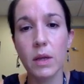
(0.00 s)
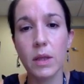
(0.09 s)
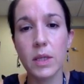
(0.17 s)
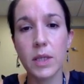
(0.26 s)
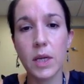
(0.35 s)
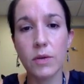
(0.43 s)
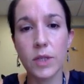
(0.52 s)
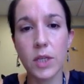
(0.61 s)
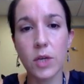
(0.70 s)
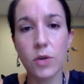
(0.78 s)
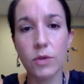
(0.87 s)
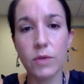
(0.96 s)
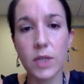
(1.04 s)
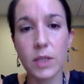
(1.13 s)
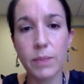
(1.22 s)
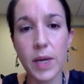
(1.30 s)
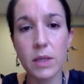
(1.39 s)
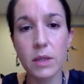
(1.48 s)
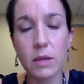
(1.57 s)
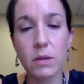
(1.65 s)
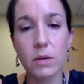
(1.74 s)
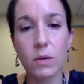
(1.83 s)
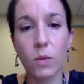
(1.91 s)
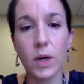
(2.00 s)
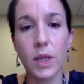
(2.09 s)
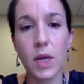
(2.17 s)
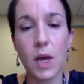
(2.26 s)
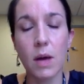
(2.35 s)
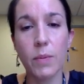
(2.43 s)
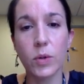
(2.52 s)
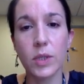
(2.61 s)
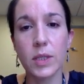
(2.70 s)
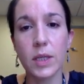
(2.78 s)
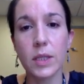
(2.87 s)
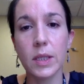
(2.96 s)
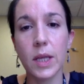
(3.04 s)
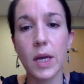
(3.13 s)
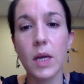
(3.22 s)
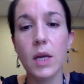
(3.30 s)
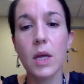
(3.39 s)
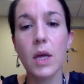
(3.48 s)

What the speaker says: This here is the urinary space where the podocytes lie,